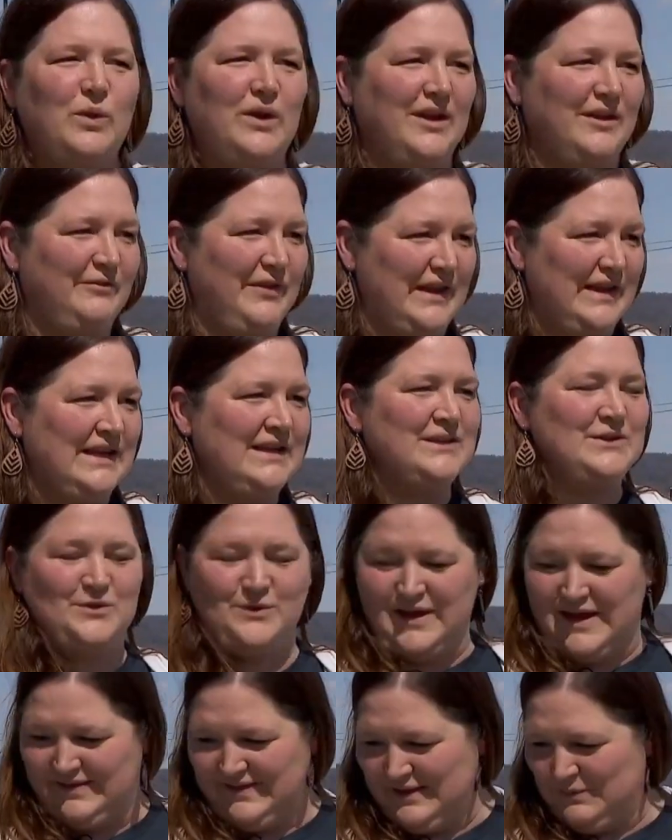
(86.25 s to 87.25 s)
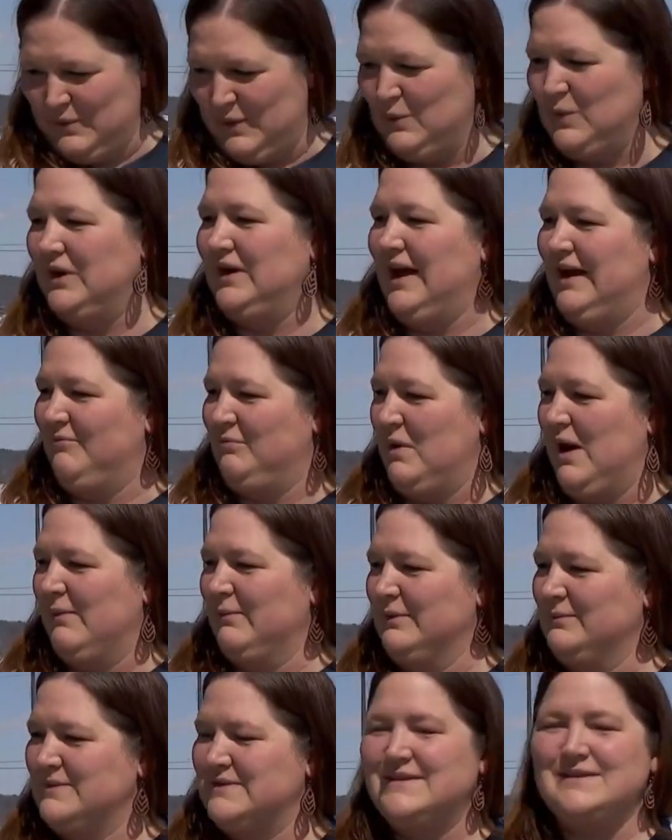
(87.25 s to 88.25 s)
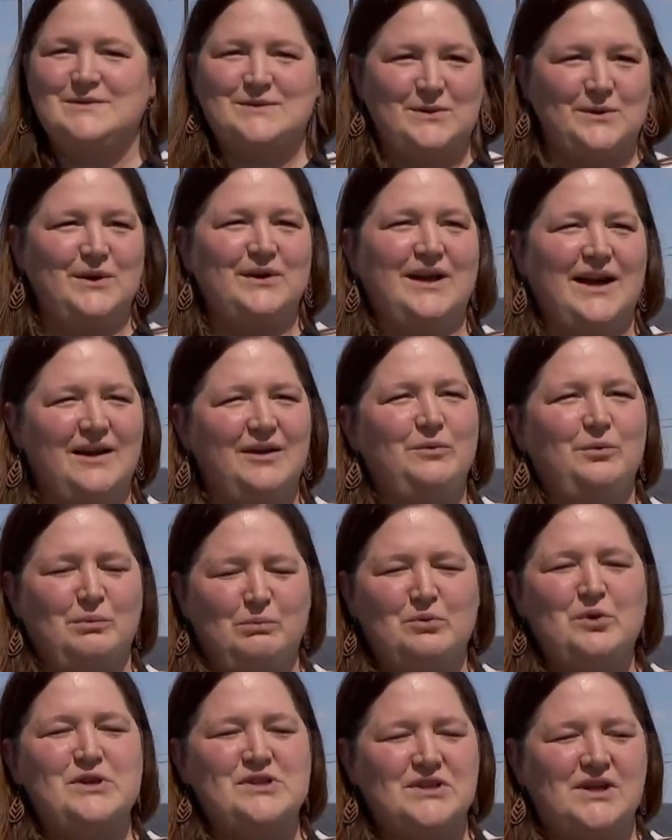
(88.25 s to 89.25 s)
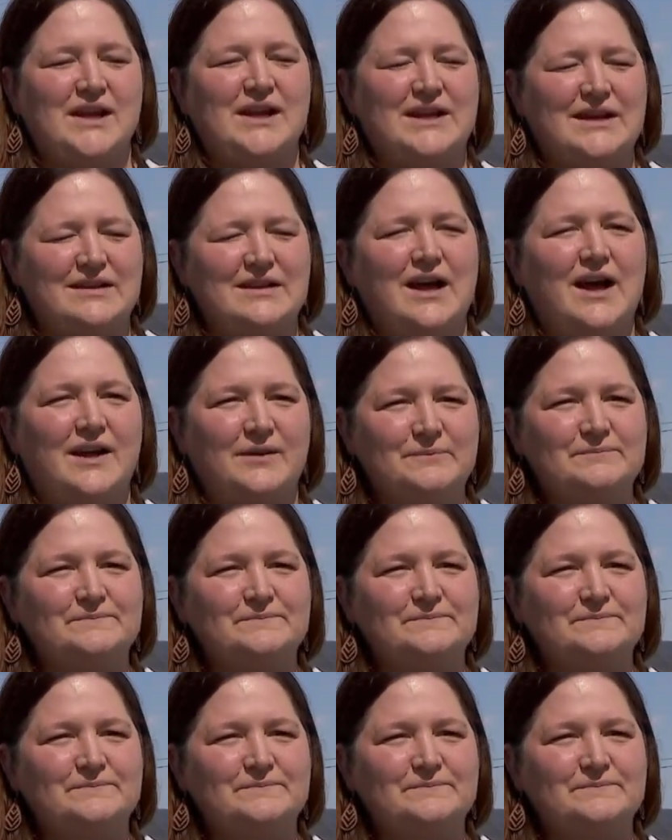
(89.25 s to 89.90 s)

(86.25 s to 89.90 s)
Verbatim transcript: Well, if they didn't do that, then we would have problems. So I appreciate it a lot.